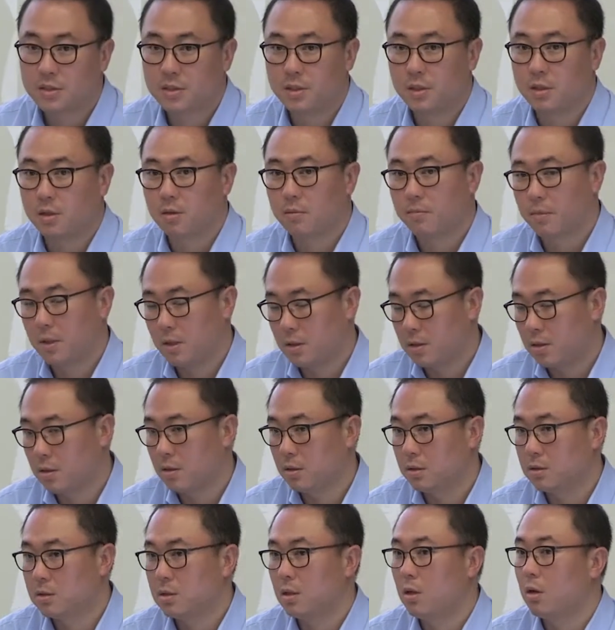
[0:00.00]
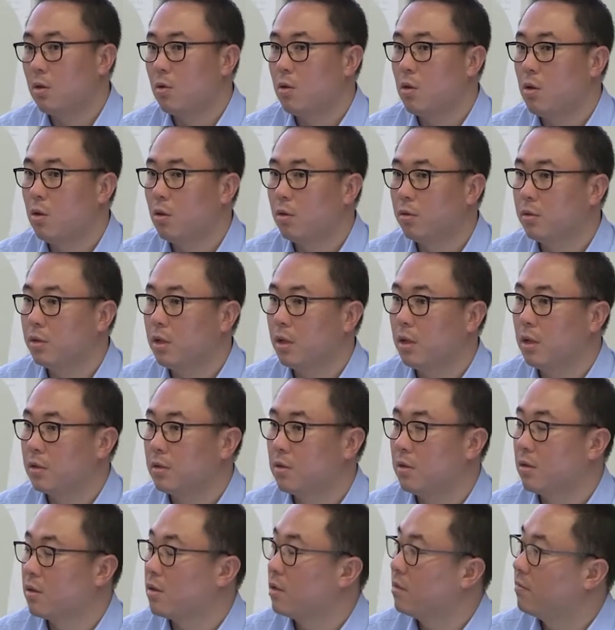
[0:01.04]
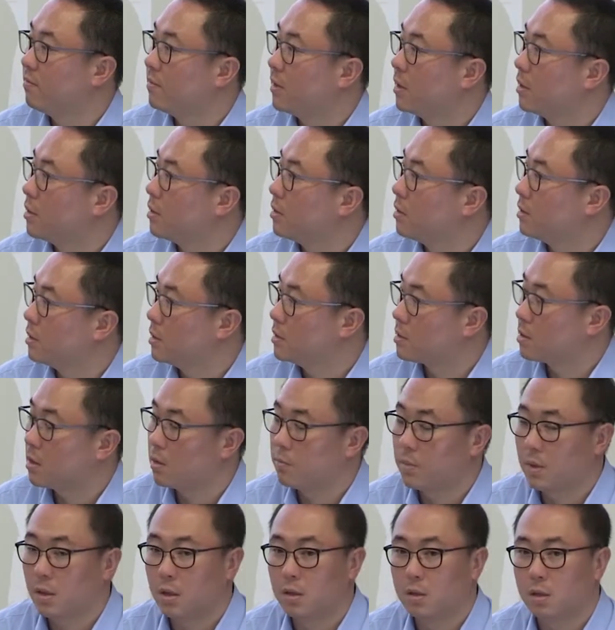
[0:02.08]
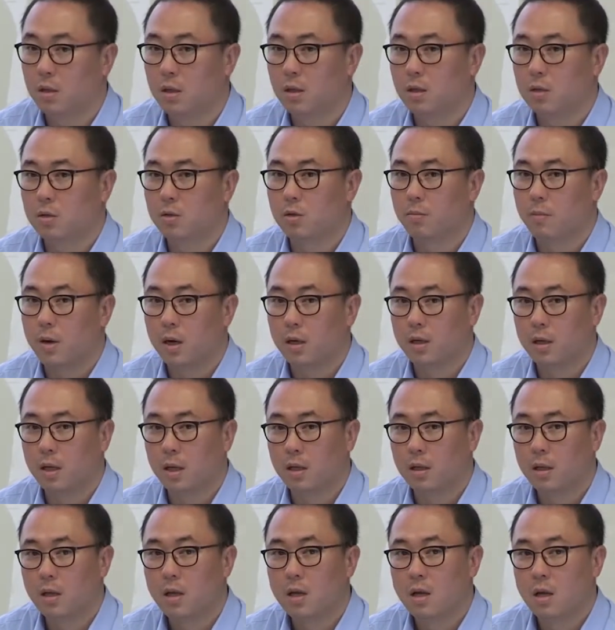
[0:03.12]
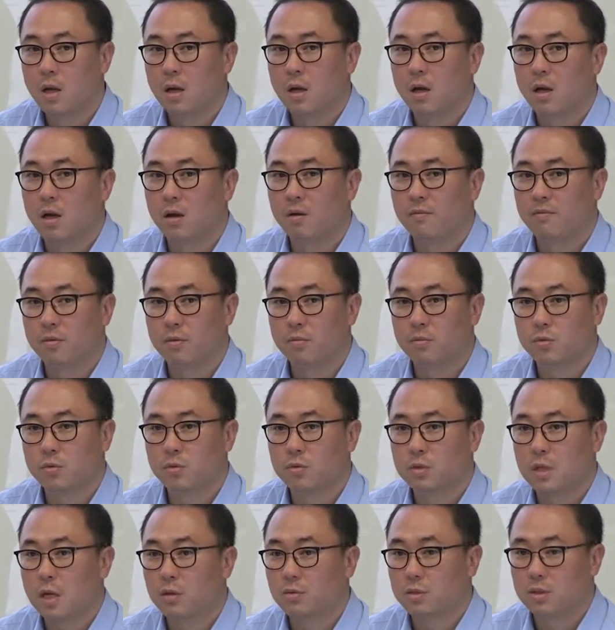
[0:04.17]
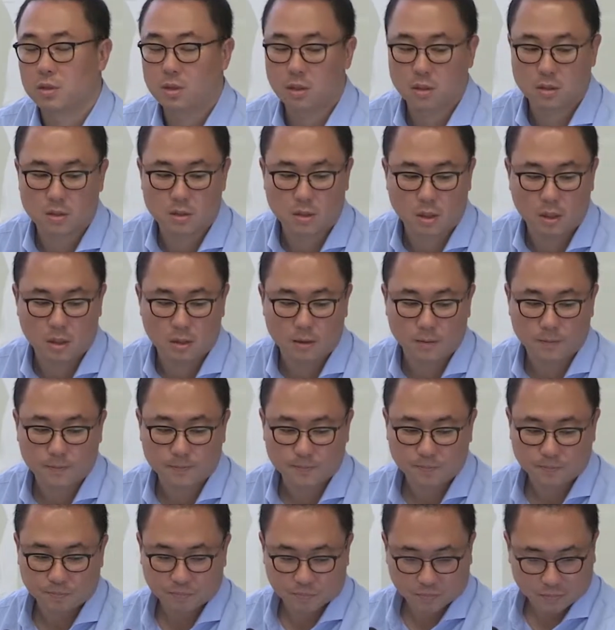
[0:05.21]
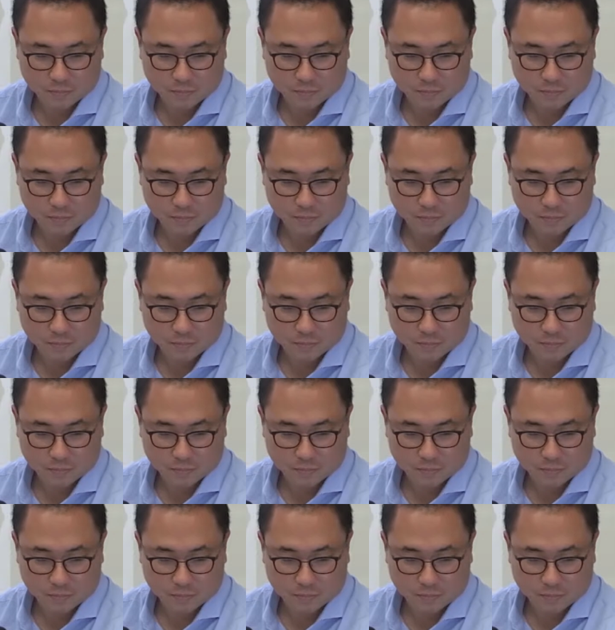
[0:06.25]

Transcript: next year because all the electrical vehicle is coming into the market from 2016.